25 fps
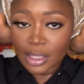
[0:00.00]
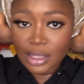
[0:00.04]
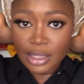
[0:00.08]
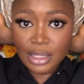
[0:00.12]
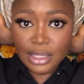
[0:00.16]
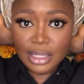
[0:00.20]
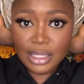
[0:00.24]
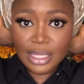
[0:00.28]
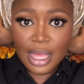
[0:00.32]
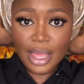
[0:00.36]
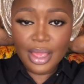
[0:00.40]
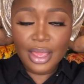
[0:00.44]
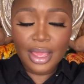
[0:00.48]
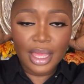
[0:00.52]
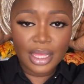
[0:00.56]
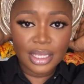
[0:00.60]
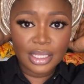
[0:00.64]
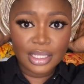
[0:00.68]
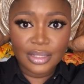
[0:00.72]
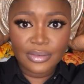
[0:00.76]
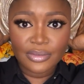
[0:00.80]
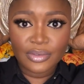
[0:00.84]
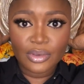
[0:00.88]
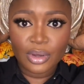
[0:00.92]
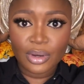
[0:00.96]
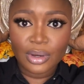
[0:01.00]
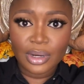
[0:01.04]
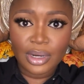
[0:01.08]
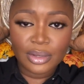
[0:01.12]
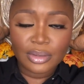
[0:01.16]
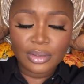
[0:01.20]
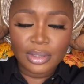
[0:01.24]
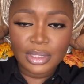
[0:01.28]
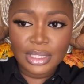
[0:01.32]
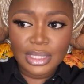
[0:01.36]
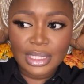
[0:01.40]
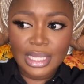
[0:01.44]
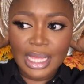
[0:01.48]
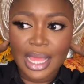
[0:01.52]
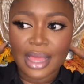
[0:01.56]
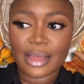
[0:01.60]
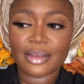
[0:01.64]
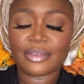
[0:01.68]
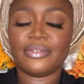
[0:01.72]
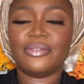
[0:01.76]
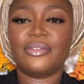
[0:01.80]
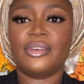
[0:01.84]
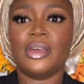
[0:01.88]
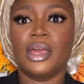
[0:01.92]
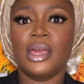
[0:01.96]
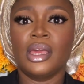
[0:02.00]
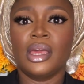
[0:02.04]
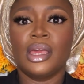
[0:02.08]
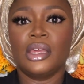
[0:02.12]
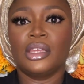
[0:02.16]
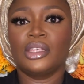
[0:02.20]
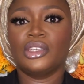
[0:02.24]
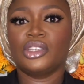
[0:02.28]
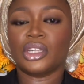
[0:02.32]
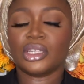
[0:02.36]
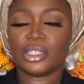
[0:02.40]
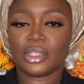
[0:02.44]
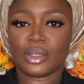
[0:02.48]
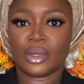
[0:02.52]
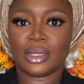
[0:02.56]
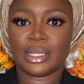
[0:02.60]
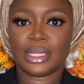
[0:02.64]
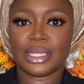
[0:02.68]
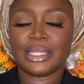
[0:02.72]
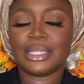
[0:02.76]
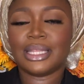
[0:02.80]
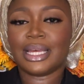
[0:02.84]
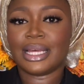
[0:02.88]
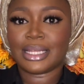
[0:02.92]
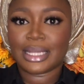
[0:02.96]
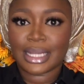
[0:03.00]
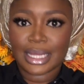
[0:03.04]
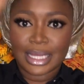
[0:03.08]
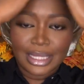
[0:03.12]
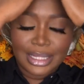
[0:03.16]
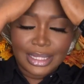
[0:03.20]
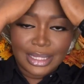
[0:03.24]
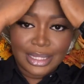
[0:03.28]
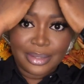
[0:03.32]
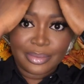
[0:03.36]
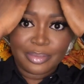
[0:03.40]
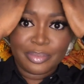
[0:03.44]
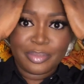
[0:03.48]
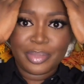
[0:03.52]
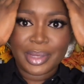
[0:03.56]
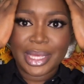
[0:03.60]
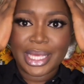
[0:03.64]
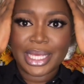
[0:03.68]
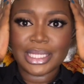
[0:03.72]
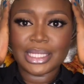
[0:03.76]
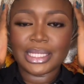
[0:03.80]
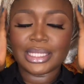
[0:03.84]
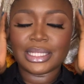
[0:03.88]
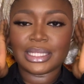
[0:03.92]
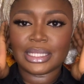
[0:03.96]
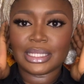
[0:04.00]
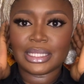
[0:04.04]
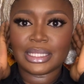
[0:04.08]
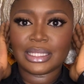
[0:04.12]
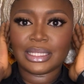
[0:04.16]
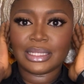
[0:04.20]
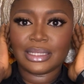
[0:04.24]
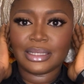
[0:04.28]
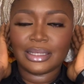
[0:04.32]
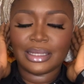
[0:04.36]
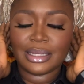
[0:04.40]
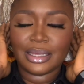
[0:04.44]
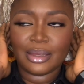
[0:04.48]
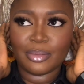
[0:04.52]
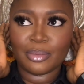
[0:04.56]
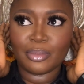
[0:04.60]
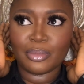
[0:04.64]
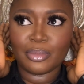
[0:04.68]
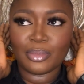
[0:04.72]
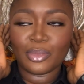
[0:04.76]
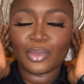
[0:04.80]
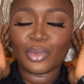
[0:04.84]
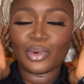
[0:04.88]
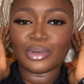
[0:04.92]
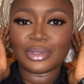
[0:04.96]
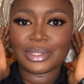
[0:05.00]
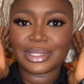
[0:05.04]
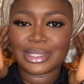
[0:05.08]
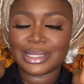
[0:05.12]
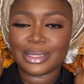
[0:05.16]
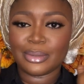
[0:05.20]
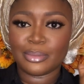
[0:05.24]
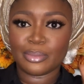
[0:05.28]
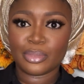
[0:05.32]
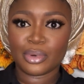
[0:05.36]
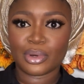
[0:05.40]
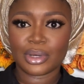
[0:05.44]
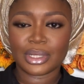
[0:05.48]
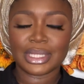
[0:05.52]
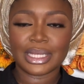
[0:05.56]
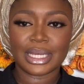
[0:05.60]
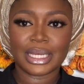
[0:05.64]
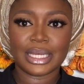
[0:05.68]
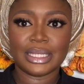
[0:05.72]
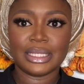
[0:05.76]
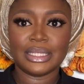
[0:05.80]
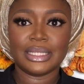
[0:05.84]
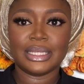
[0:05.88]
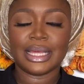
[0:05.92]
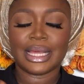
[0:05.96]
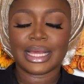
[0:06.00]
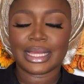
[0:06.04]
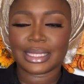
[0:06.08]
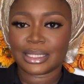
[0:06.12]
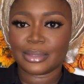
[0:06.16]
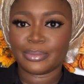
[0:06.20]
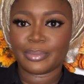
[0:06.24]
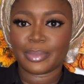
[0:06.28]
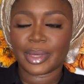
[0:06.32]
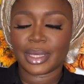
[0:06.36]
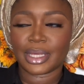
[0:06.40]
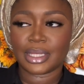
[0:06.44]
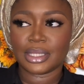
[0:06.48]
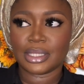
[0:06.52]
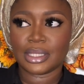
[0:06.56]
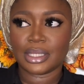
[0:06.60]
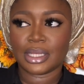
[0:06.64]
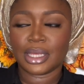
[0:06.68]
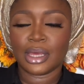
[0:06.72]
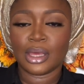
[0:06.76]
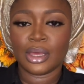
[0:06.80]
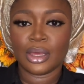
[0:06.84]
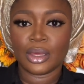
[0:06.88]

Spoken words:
This is how you achieve your round scarf. Just understand that the base is the most important aspect.